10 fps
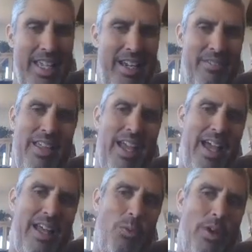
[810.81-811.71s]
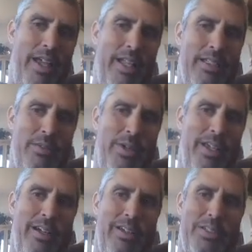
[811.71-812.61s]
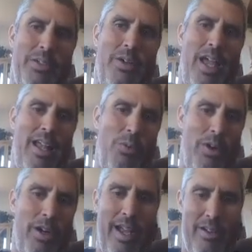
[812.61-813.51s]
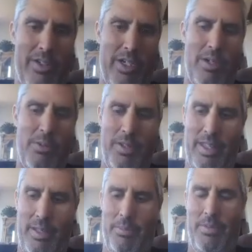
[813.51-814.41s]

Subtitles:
And if they had weights, we also had a workout shared with them